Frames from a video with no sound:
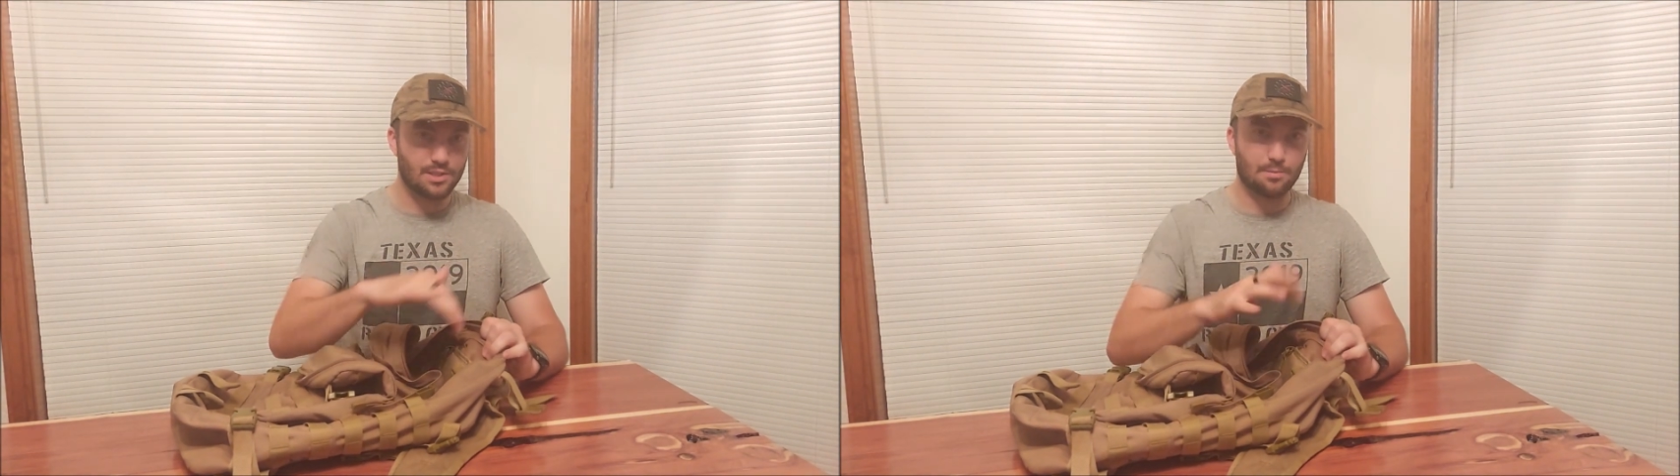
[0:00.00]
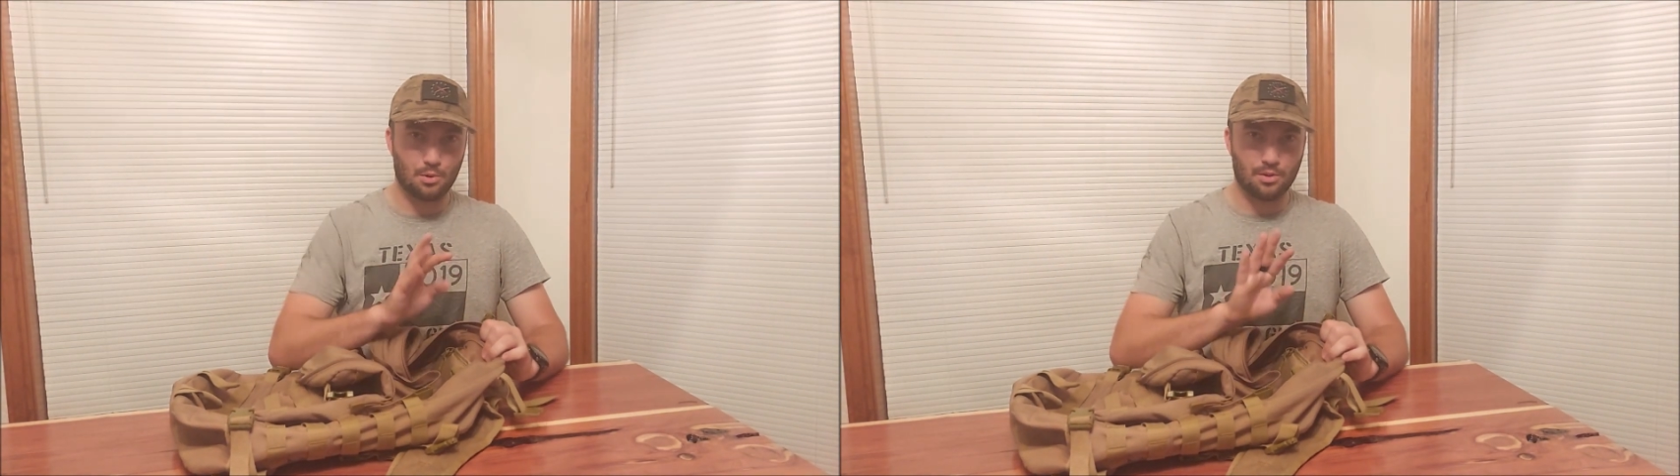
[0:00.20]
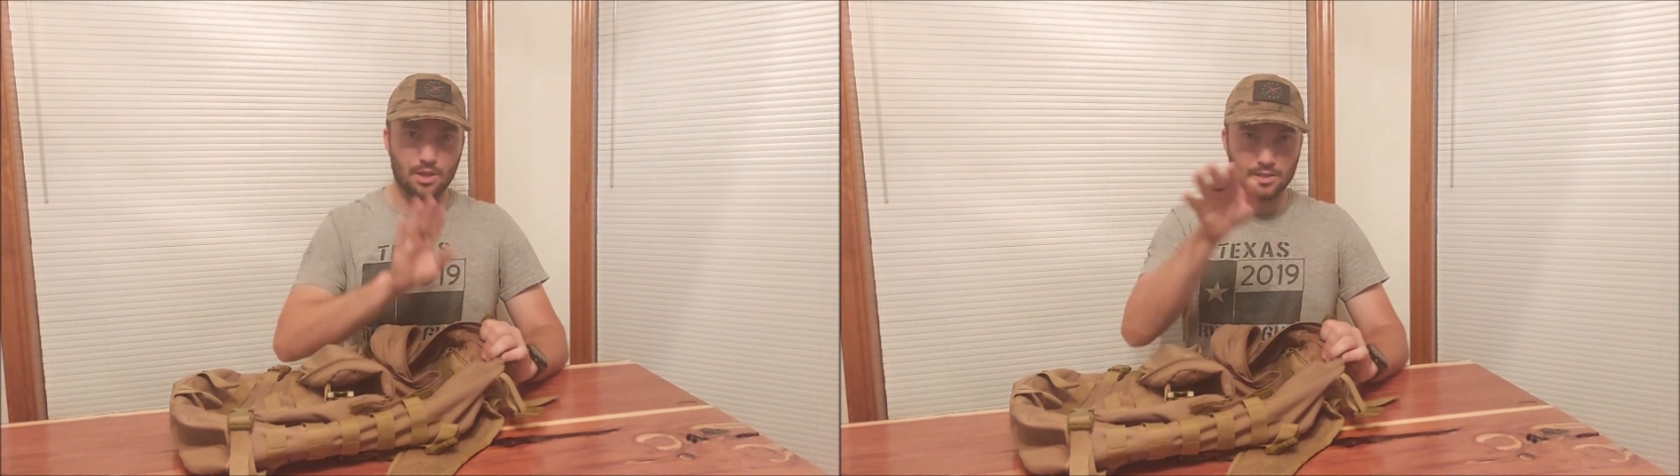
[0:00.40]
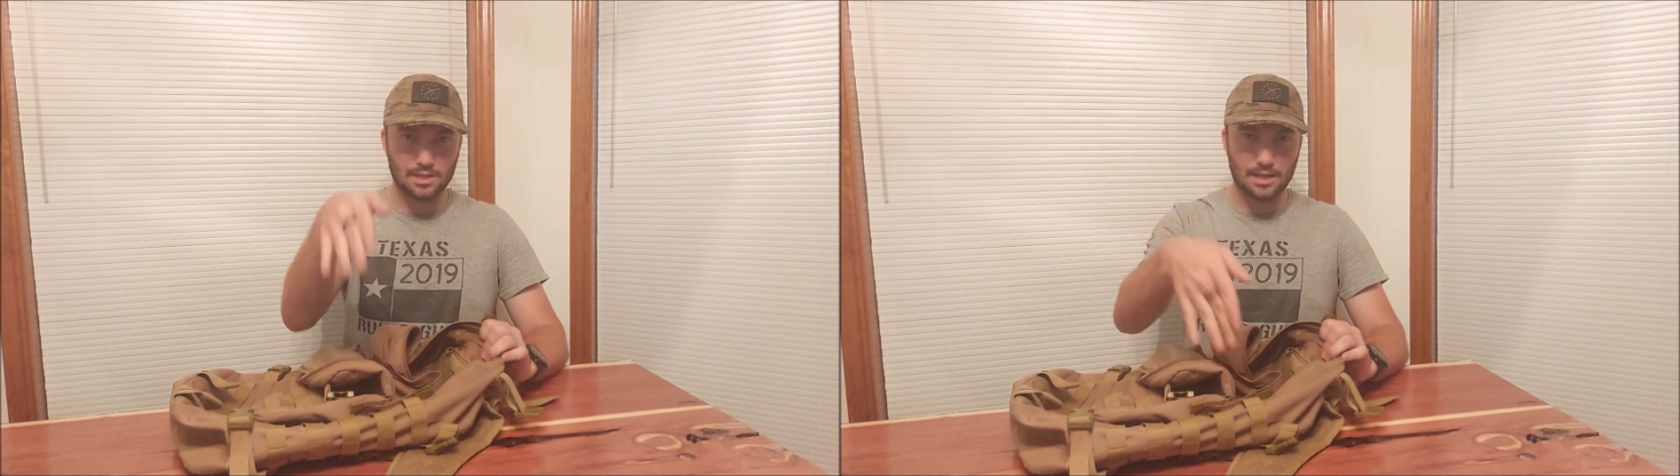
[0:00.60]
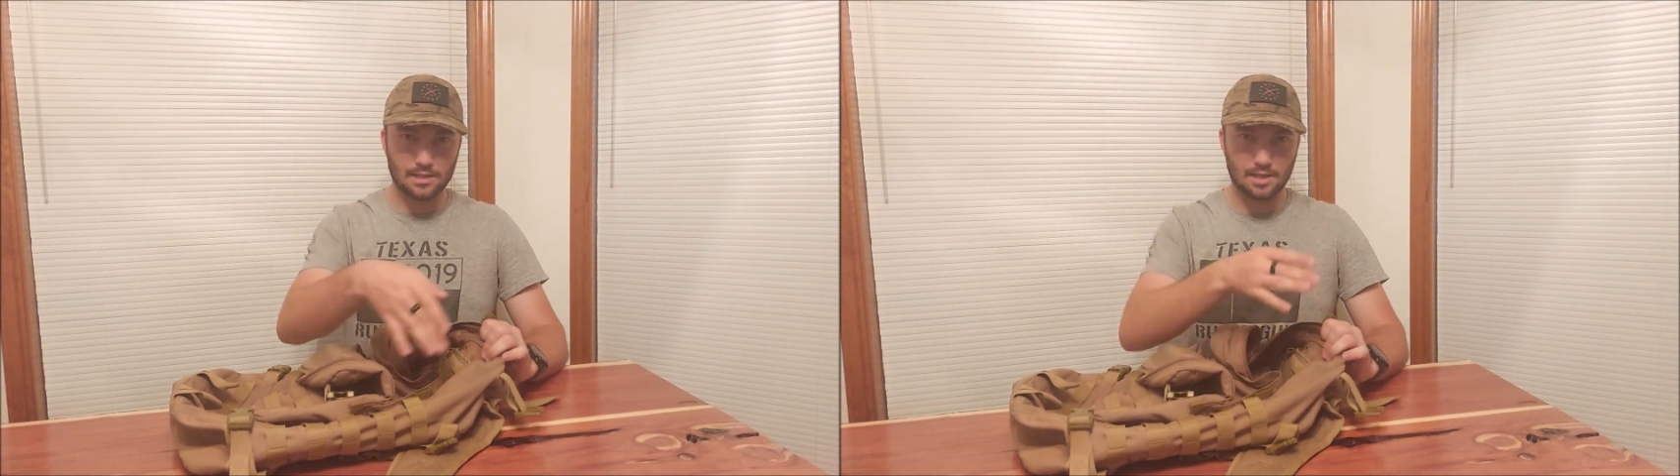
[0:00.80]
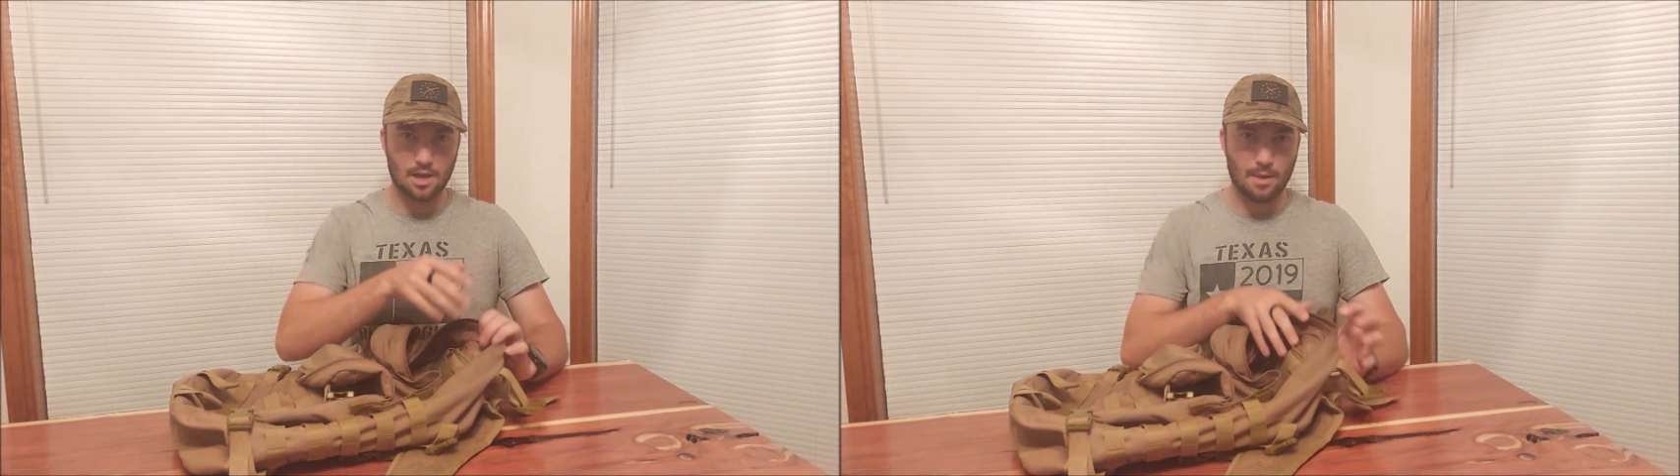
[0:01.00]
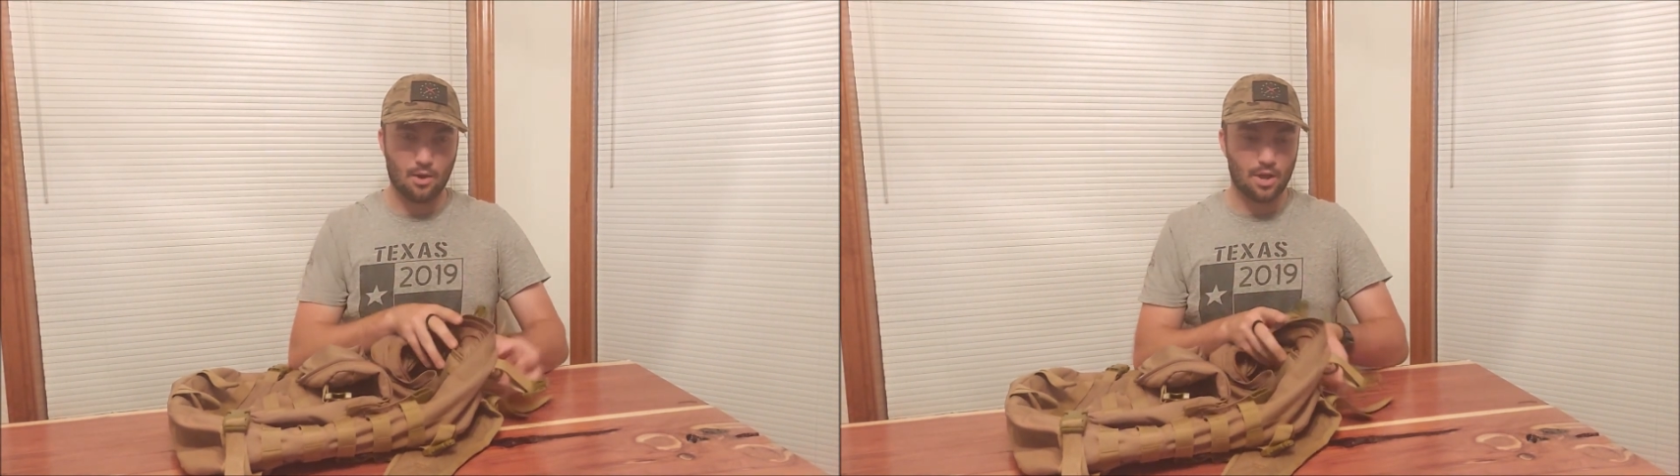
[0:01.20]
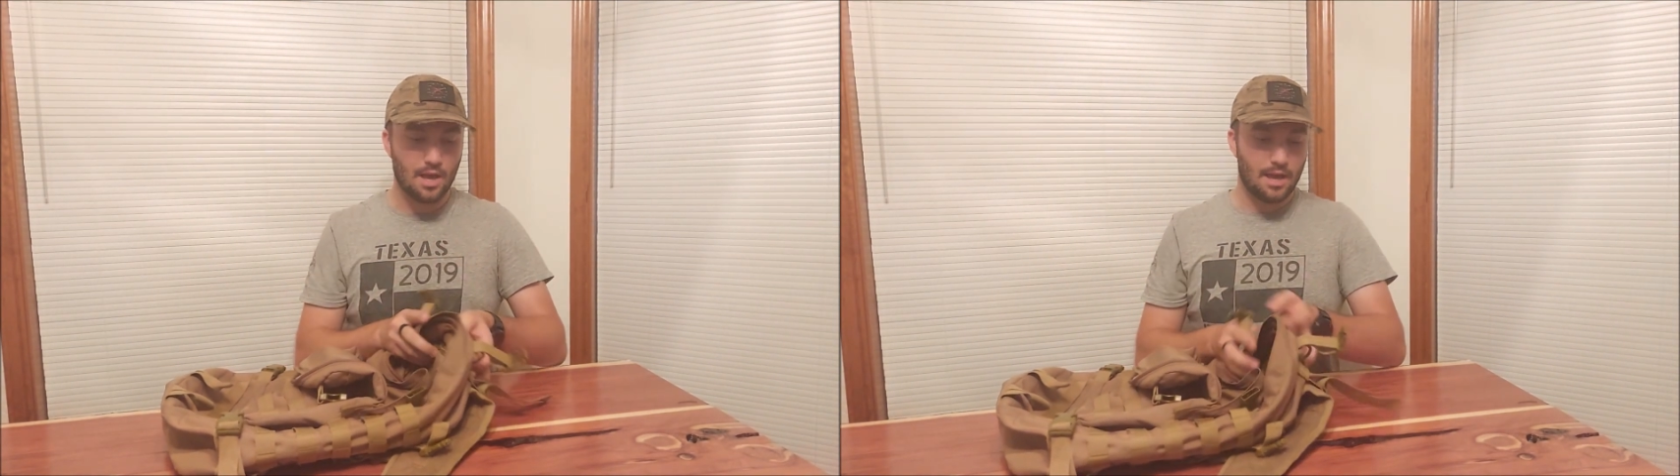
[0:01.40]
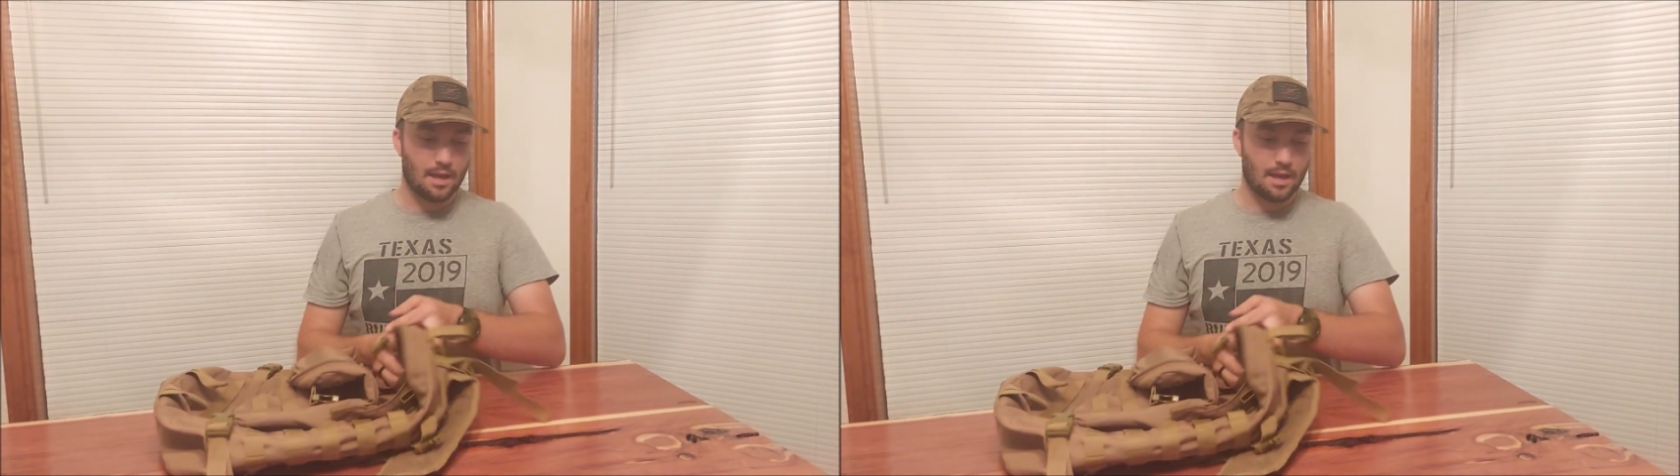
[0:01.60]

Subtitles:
zipper thing to get it to come out